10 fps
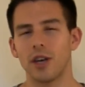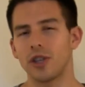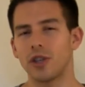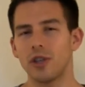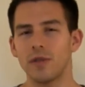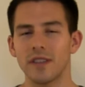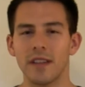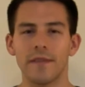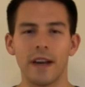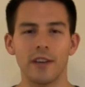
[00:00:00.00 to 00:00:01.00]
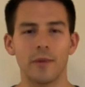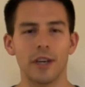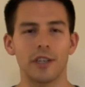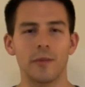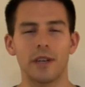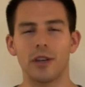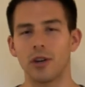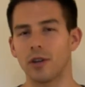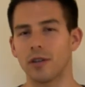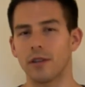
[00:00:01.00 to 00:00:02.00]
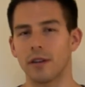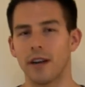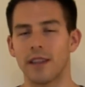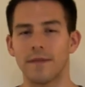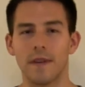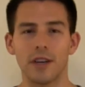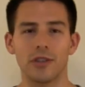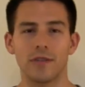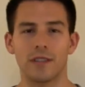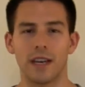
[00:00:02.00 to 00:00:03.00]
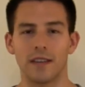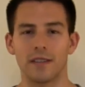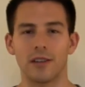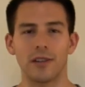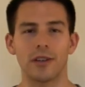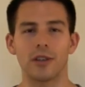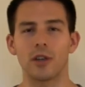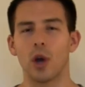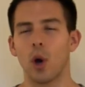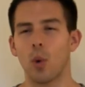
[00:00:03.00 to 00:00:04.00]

to using the evaluation we did earlier and the functional test to learn